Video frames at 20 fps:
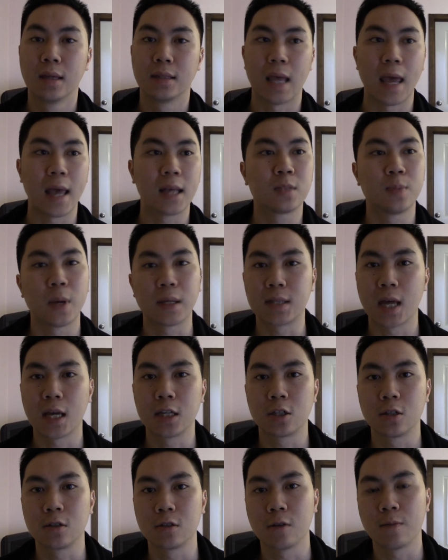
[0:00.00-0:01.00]
the
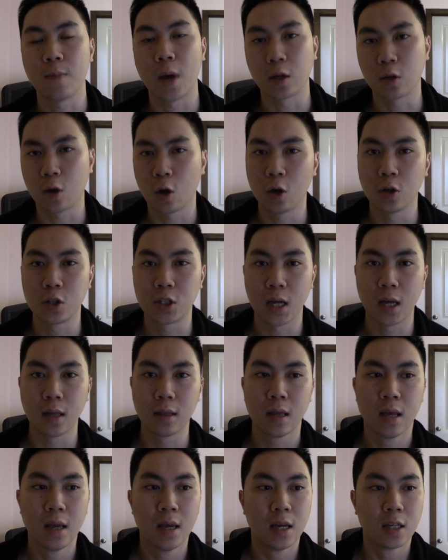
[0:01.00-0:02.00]
expectations of my coach
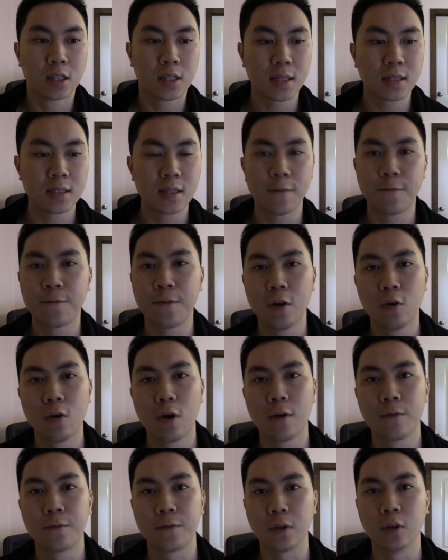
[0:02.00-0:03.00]
and just the fear
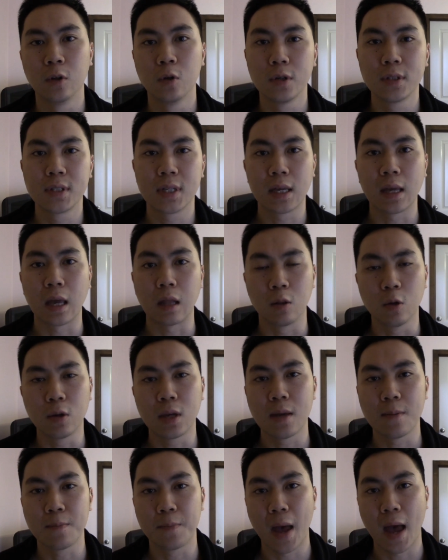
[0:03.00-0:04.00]
of losing and
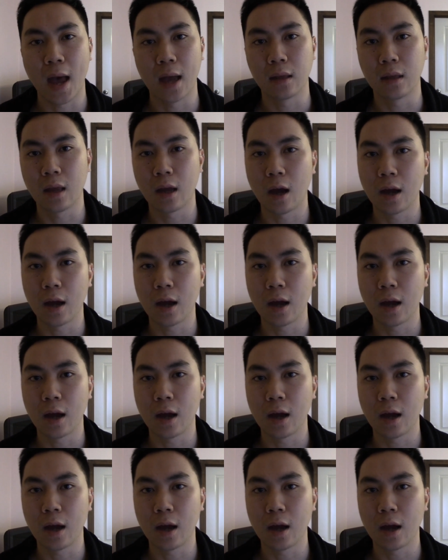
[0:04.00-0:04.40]
looking bad.